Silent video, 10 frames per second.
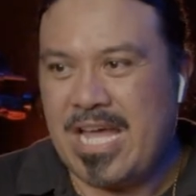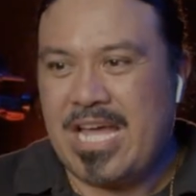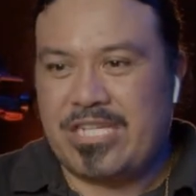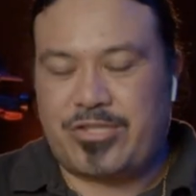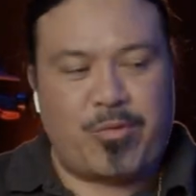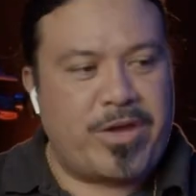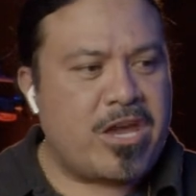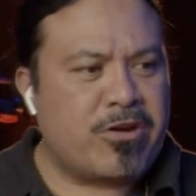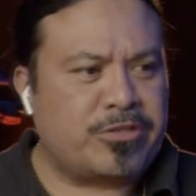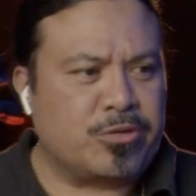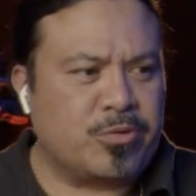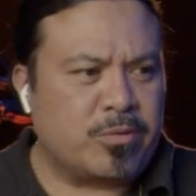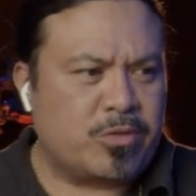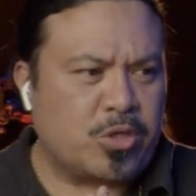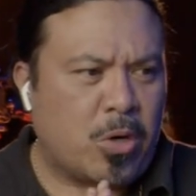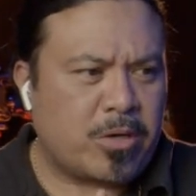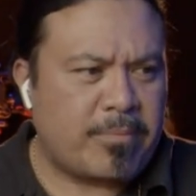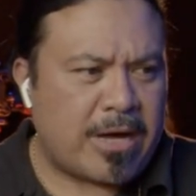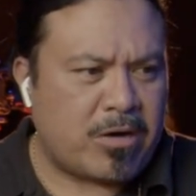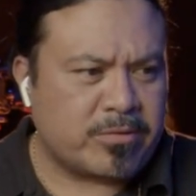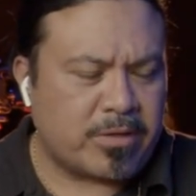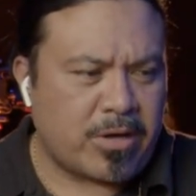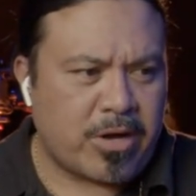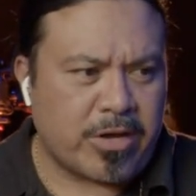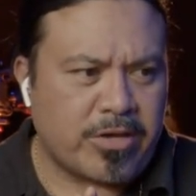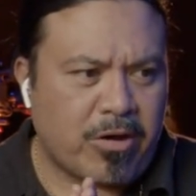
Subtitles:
So we're here to talk about your